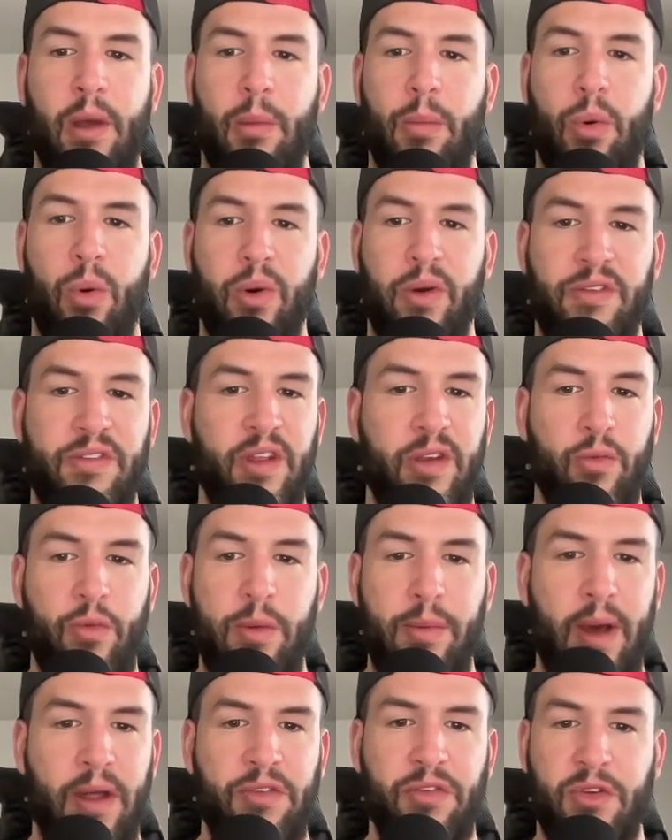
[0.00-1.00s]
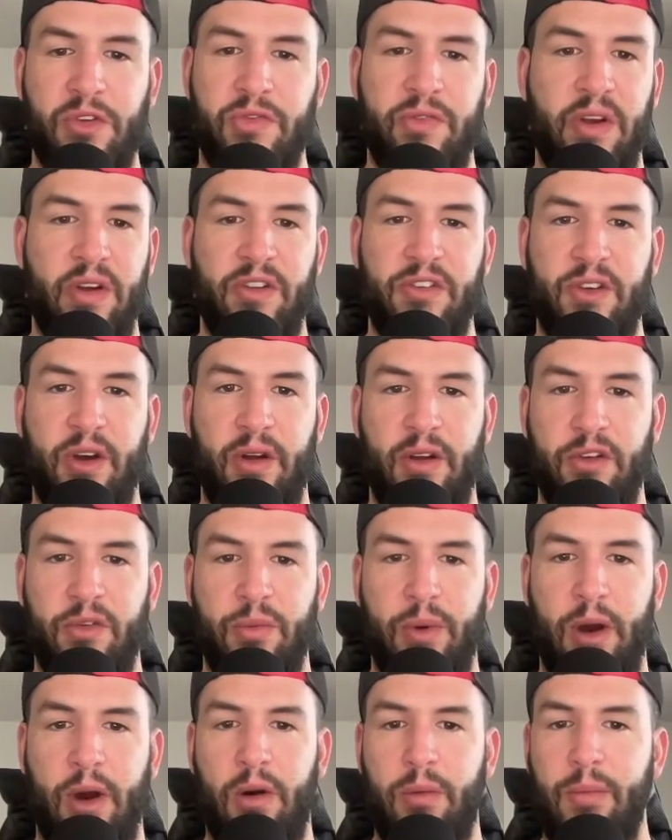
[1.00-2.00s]
Points and rebounds looks very solid as
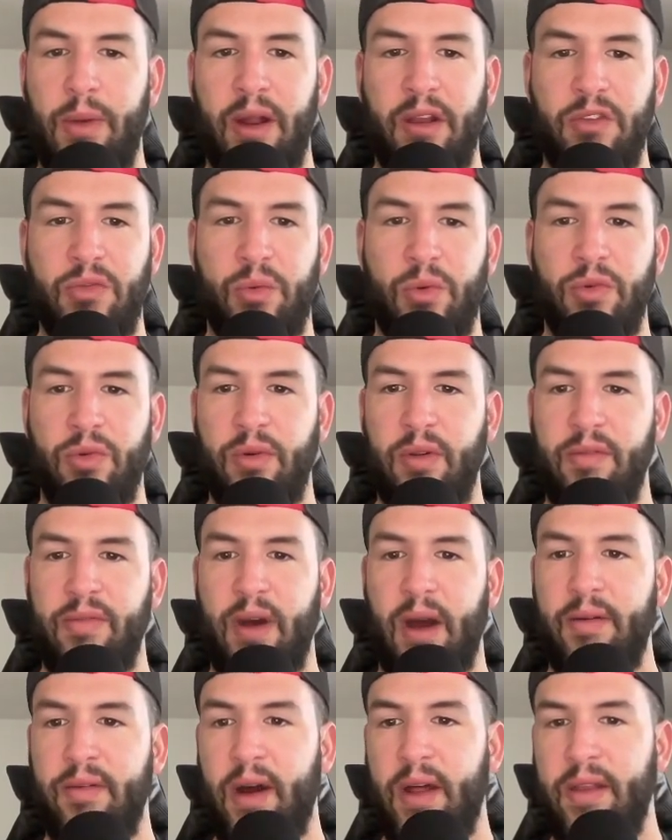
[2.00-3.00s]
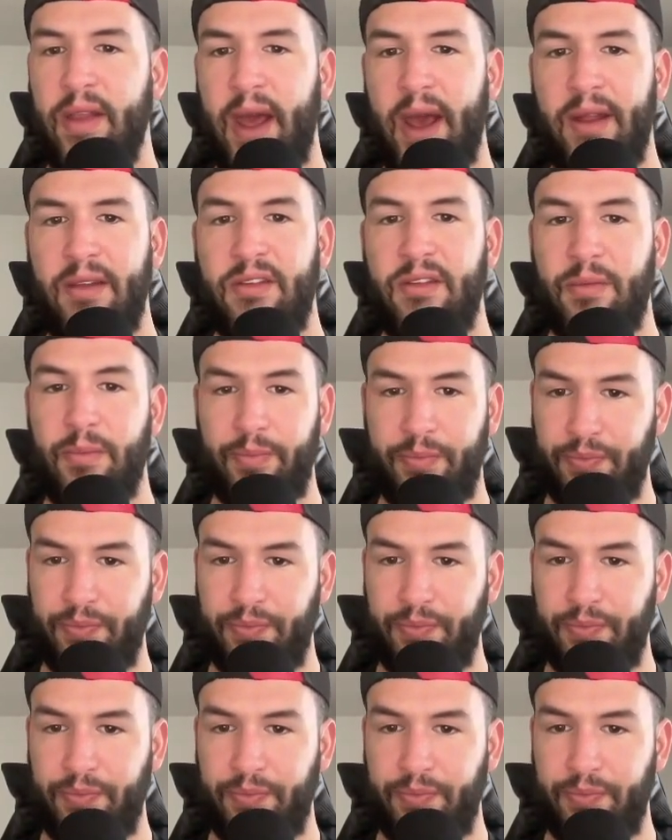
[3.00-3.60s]
well, minus one twenty-five on that.